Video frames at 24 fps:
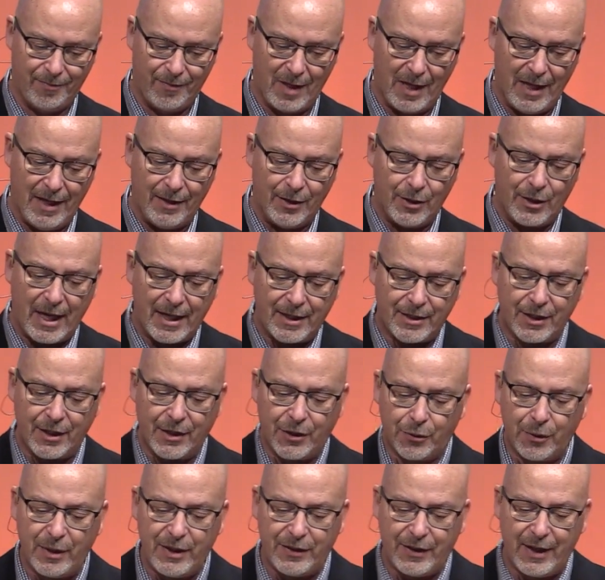There's actually
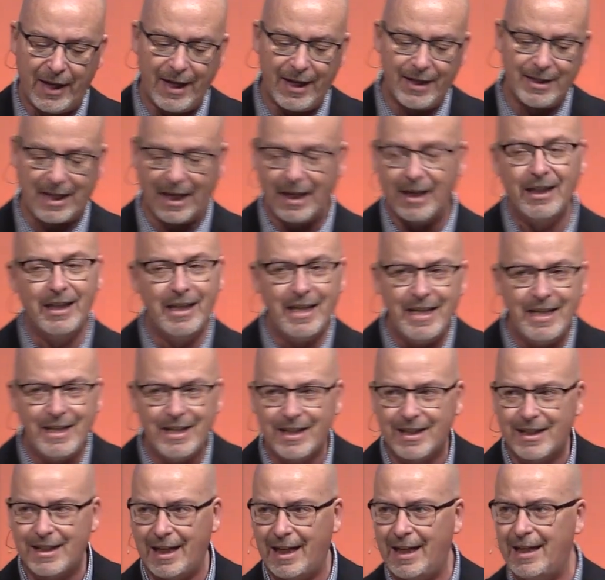three things, at
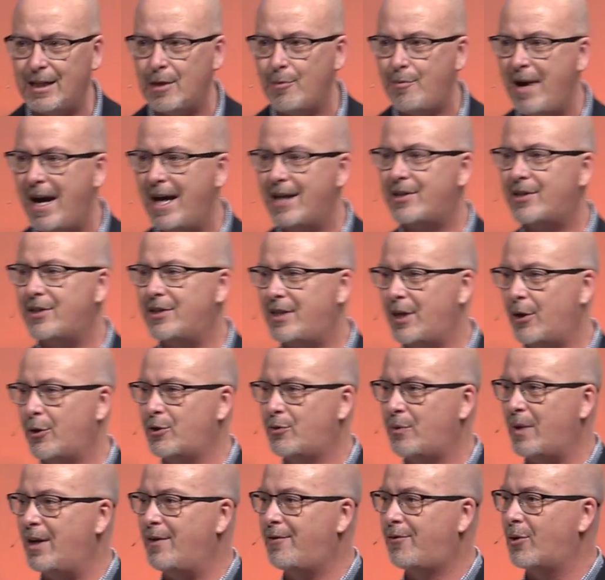least in the passage that was
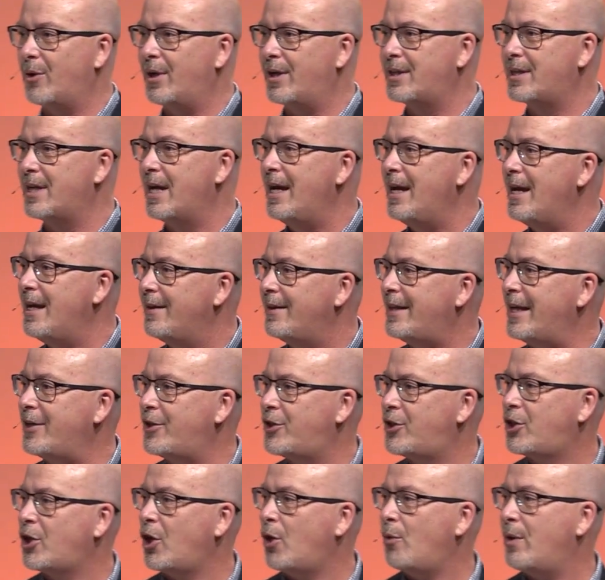read for us, that
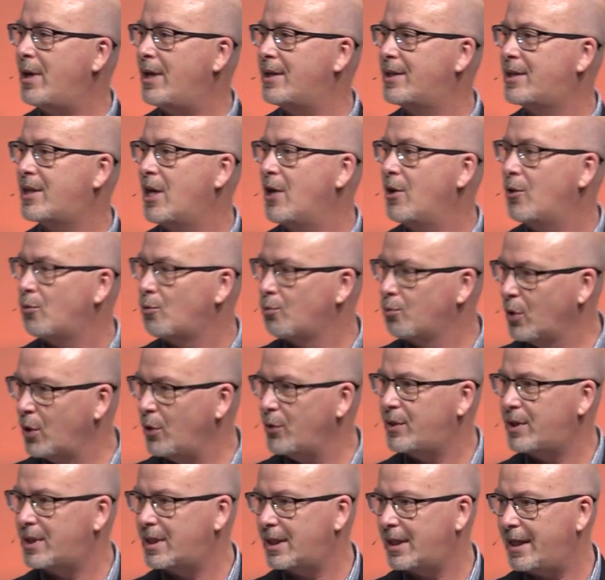show us
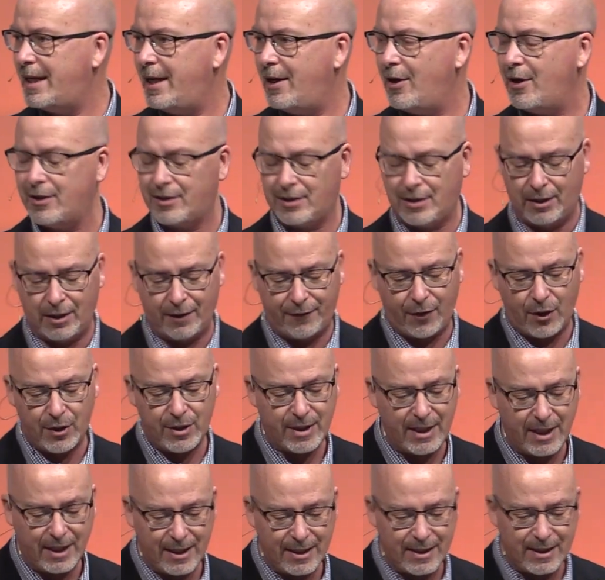Ruth's character. The first
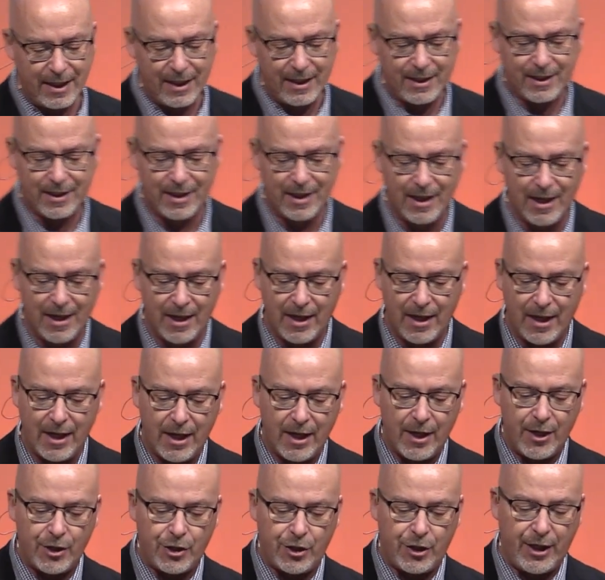thing is this:
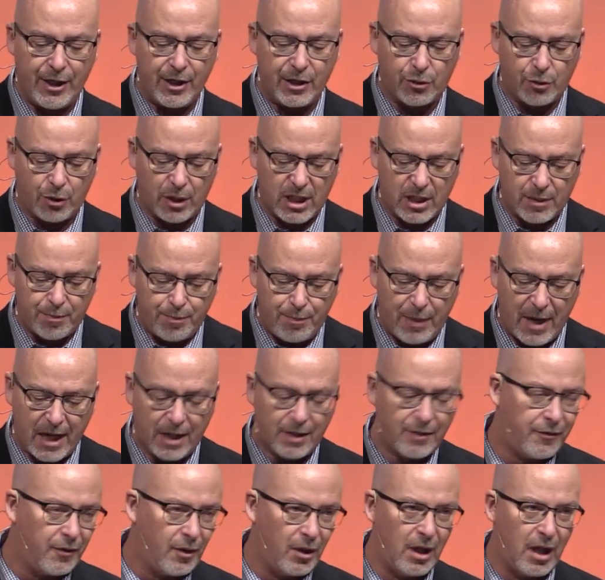she is
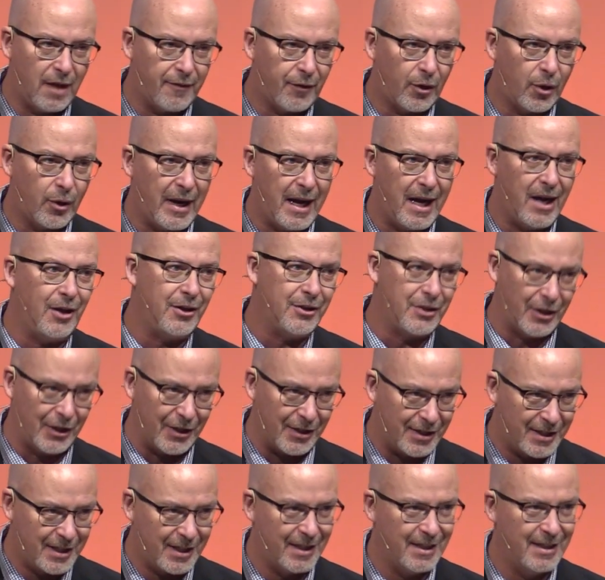respectful of her elders.